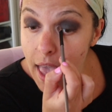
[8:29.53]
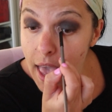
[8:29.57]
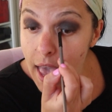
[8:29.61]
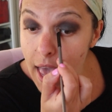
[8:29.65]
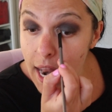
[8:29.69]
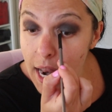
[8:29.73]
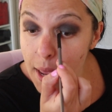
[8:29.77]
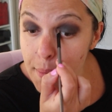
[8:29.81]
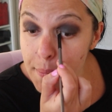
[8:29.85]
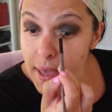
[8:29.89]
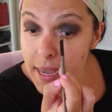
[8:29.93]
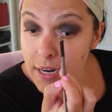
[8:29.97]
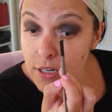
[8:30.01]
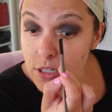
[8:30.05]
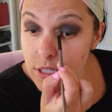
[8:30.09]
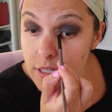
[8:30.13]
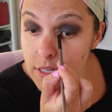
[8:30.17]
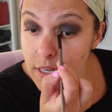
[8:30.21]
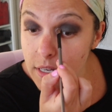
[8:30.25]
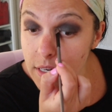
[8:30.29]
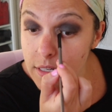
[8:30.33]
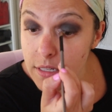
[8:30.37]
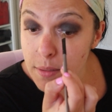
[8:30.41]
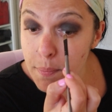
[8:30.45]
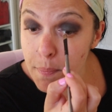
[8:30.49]
And I'm actually
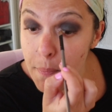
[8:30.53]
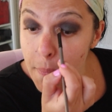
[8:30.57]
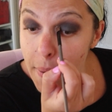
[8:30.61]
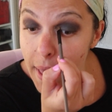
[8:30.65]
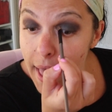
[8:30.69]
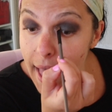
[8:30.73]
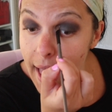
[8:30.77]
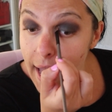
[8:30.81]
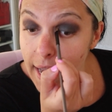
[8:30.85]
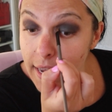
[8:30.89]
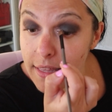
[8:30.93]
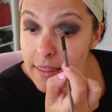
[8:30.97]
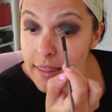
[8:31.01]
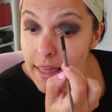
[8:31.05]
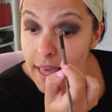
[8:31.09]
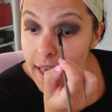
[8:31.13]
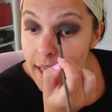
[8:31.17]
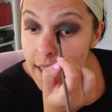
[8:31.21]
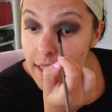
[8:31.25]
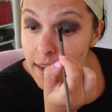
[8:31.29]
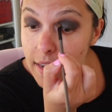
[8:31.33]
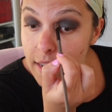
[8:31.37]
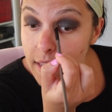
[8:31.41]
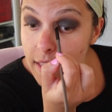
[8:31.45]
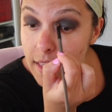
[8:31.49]
gonna pack
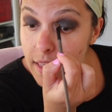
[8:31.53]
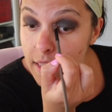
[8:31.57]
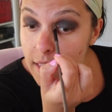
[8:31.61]
that